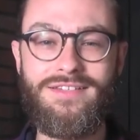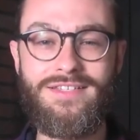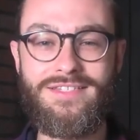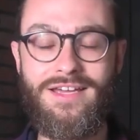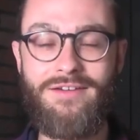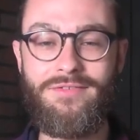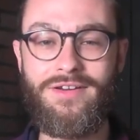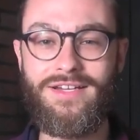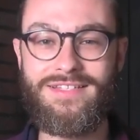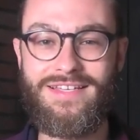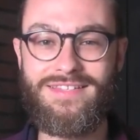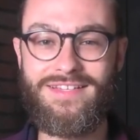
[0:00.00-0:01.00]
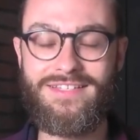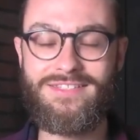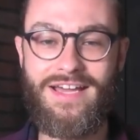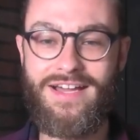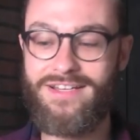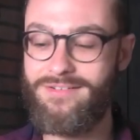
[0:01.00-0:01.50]
discovered it because I think it's
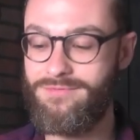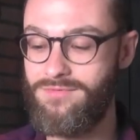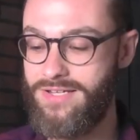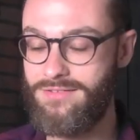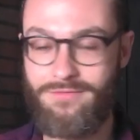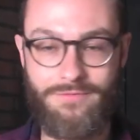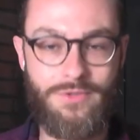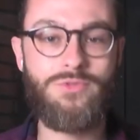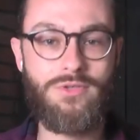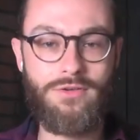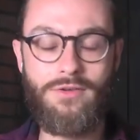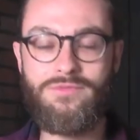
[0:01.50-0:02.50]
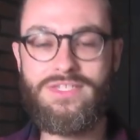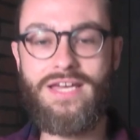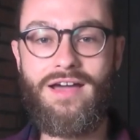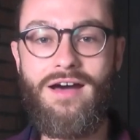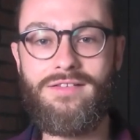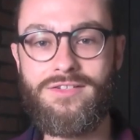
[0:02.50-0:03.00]
kind of like the future of
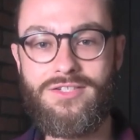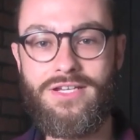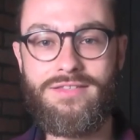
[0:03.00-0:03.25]
psychology.